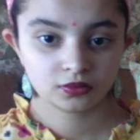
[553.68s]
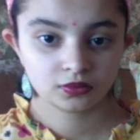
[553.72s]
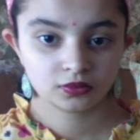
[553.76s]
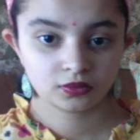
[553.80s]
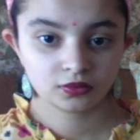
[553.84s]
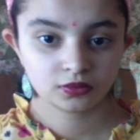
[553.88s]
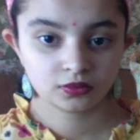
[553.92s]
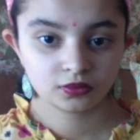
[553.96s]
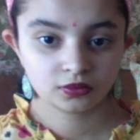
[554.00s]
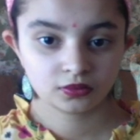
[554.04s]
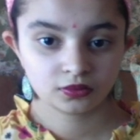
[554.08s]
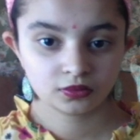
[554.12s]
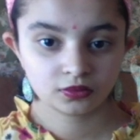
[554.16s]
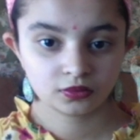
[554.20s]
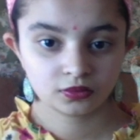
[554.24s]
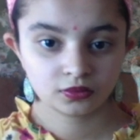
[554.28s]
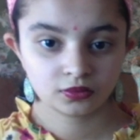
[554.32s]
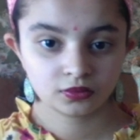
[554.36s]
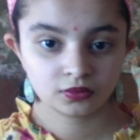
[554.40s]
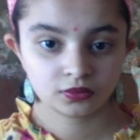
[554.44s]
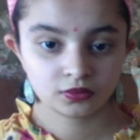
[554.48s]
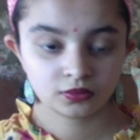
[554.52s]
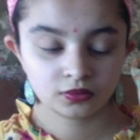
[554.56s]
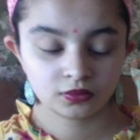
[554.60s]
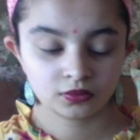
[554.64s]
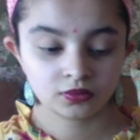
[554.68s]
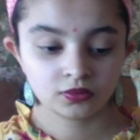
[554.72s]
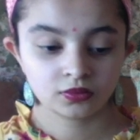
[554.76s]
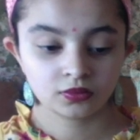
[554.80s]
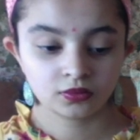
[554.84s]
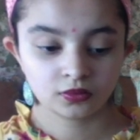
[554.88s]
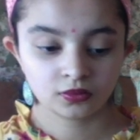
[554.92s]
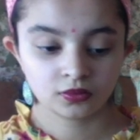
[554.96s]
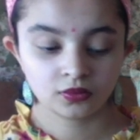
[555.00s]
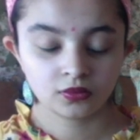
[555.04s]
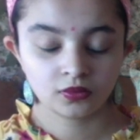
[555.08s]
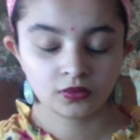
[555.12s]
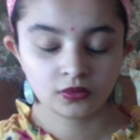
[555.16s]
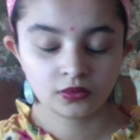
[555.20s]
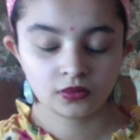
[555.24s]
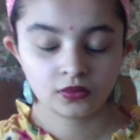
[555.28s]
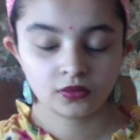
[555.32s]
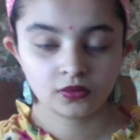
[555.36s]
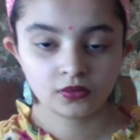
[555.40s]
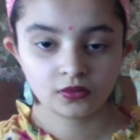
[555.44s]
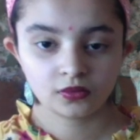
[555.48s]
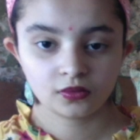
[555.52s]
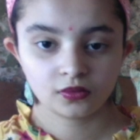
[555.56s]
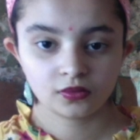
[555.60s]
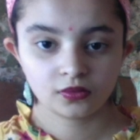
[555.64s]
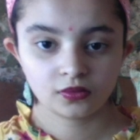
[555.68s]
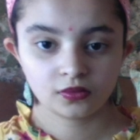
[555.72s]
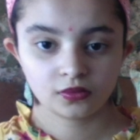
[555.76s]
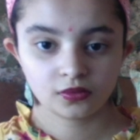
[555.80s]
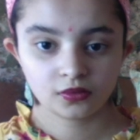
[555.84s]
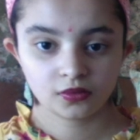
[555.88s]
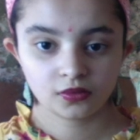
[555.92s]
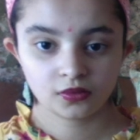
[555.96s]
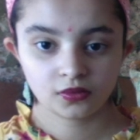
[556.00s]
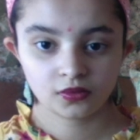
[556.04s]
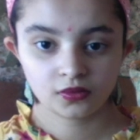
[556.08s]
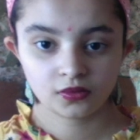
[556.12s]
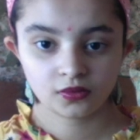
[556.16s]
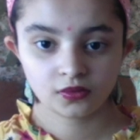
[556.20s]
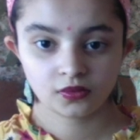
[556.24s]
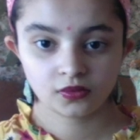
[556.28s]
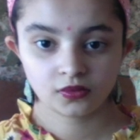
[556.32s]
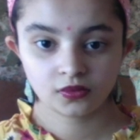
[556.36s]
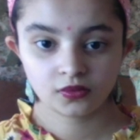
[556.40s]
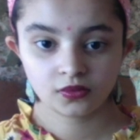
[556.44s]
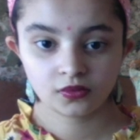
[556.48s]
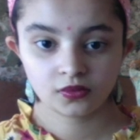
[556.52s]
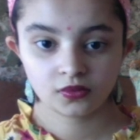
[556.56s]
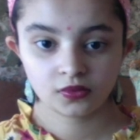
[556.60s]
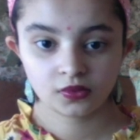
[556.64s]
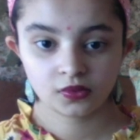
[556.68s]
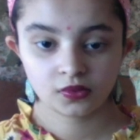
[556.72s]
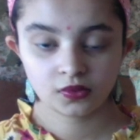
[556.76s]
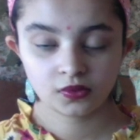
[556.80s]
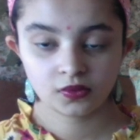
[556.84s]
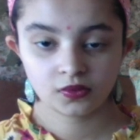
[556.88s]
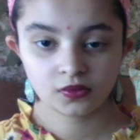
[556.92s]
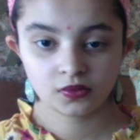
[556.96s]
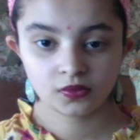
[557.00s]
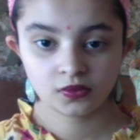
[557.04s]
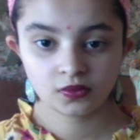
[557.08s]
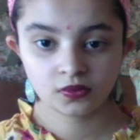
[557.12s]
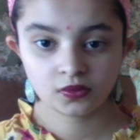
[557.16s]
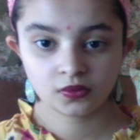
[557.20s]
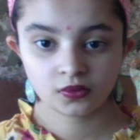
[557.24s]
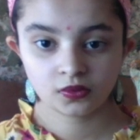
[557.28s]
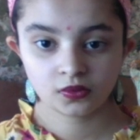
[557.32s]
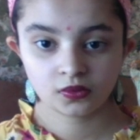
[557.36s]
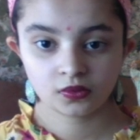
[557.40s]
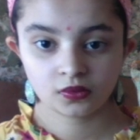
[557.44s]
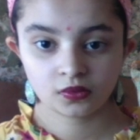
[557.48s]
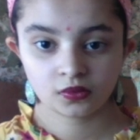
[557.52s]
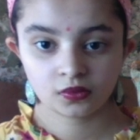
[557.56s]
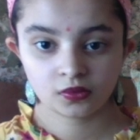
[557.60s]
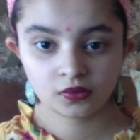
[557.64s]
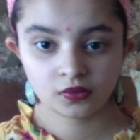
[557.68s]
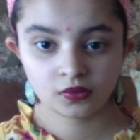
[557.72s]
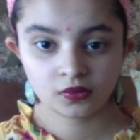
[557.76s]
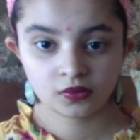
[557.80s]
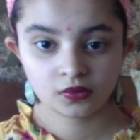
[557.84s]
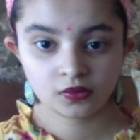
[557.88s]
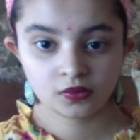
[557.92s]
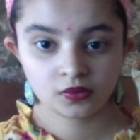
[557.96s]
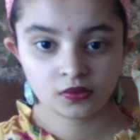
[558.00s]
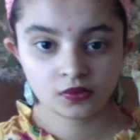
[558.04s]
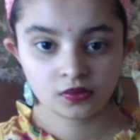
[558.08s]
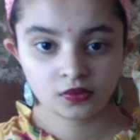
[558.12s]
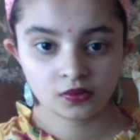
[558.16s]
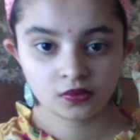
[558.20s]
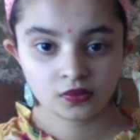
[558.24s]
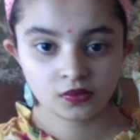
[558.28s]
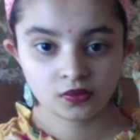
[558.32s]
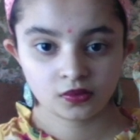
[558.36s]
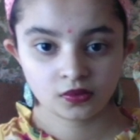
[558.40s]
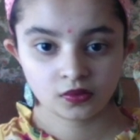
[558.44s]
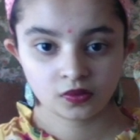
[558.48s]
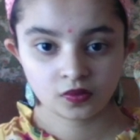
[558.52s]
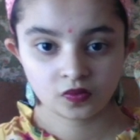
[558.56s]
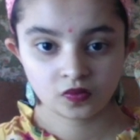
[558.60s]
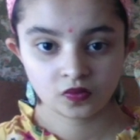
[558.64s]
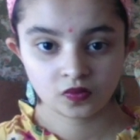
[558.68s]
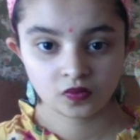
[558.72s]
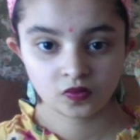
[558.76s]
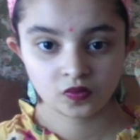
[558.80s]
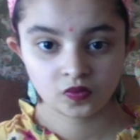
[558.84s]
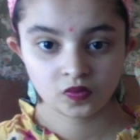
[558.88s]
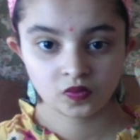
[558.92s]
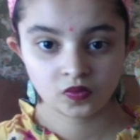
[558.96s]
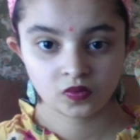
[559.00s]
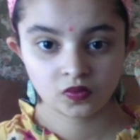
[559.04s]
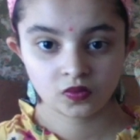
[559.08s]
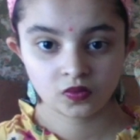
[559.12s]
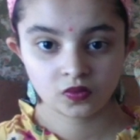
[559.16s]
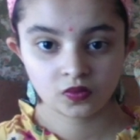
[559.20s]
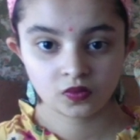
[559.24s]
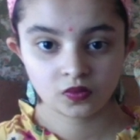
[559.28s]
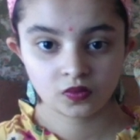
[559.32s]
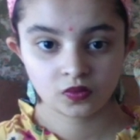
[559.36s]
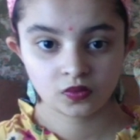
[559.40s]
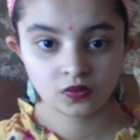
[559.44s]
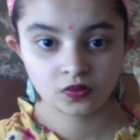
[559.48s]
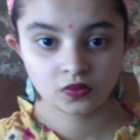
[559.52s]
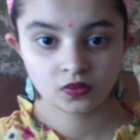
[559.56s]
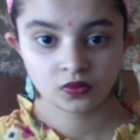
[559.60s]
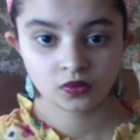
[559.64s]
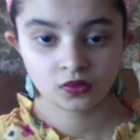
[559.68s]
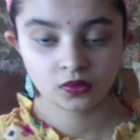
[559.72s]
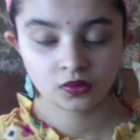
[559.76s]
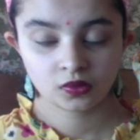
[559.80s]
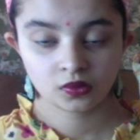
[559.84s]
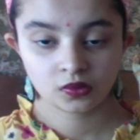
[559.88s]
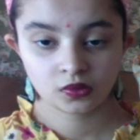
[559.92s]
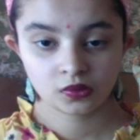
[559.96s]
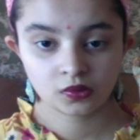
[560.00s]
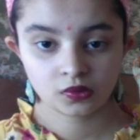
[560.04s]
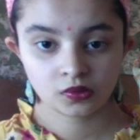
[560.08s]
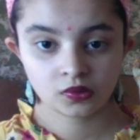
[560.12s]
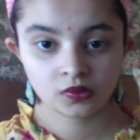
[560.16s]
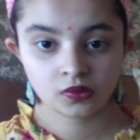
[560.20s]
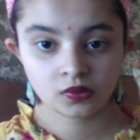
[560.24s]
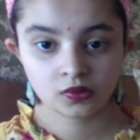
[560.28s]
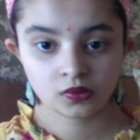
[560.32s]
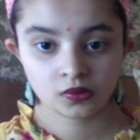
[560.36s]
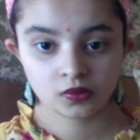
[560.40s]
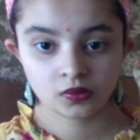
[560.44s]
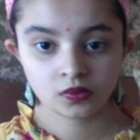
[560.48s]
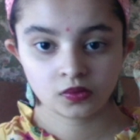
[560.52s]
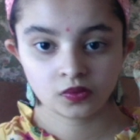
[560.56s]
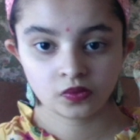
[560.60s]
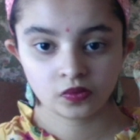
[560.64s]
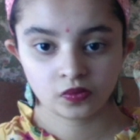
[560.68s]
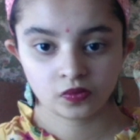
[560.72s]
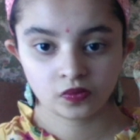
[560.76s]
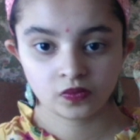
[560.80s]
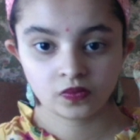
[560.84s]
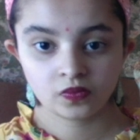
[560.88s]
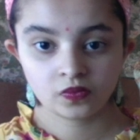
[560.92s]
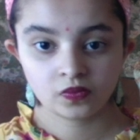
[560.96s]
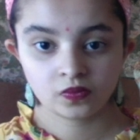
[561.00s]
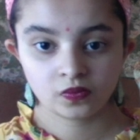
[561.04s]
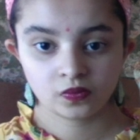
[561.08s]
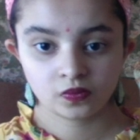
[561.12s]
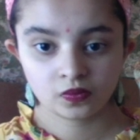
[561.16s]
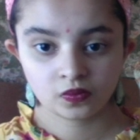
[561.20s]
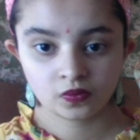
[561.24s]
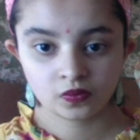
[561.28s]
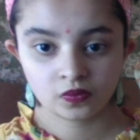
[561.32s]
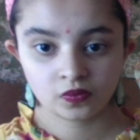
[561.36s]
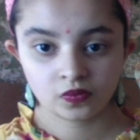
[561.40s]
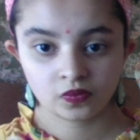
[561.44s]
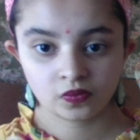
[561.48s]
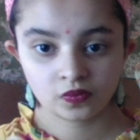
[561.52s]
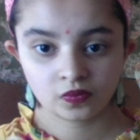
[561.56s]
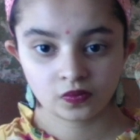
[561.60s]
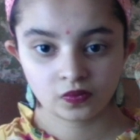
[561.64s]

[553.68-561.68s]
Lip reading: [no speech]